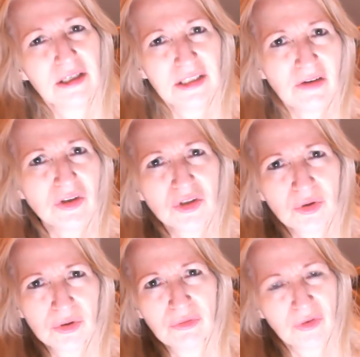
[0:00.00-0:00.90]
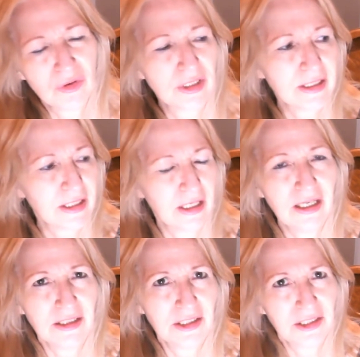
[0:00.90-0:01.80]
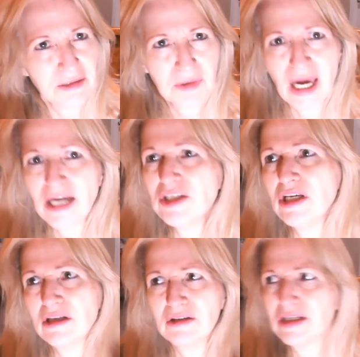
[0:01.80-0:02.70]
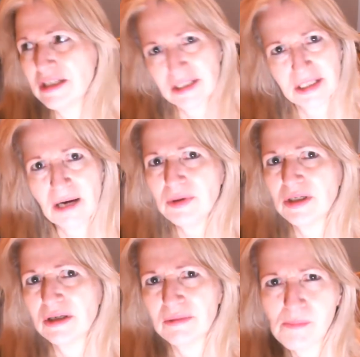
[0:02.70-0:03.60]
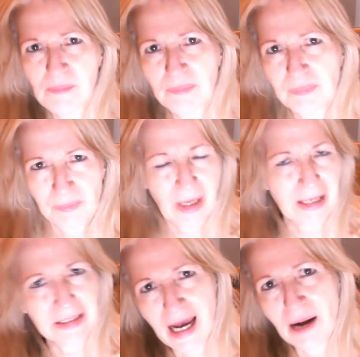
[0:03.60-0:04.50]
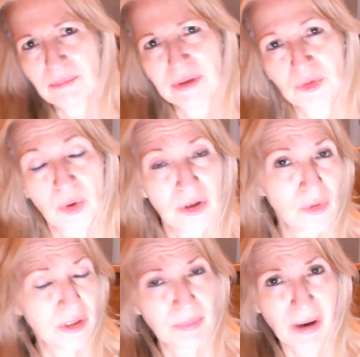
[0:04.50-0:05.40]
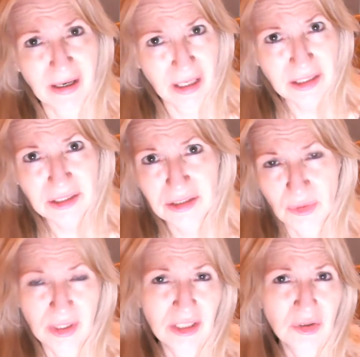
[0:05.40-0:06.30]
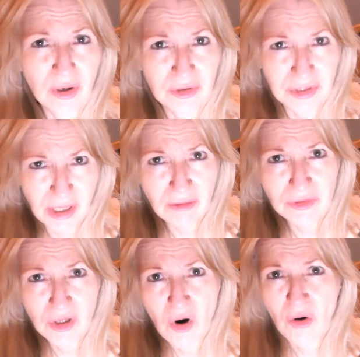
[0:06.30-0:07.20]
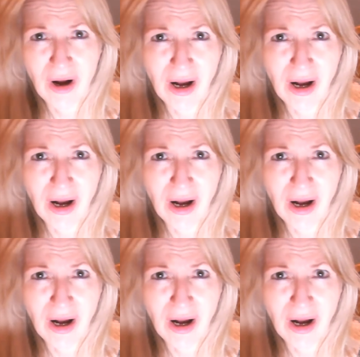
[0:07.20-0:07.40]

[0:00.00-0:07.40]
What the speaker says: 7 of Swords reverse. It's catching the deception as it happens, whether it's by us doing it to ourselves or